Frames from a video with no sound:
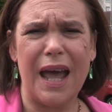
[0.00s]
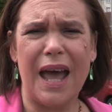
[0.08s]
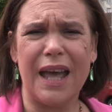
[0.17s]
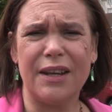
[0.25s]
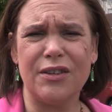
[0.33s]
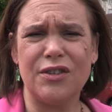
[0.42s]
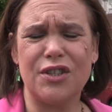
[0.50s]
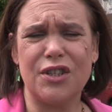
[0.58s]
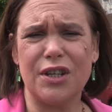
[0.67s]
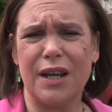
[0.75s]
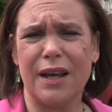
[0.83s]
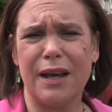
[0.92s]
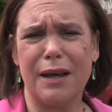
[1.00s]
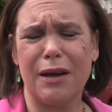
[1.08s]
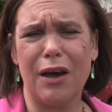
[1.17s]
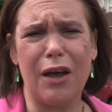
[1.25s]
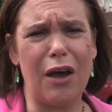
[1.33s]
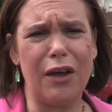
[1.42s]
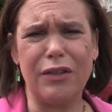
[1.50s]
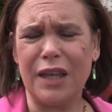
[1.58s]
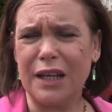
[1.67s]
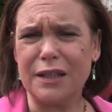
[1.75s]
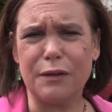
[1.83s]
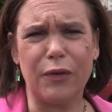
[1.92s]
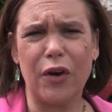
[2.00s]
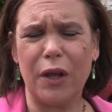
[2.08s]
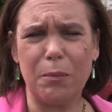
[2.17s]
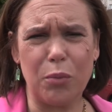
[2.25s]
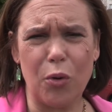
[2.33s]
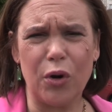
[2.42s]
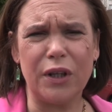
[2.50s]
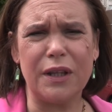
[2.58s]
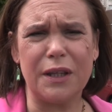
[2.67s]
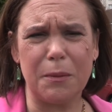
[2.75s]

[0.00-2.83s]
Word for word: and uh, I, I think it's very important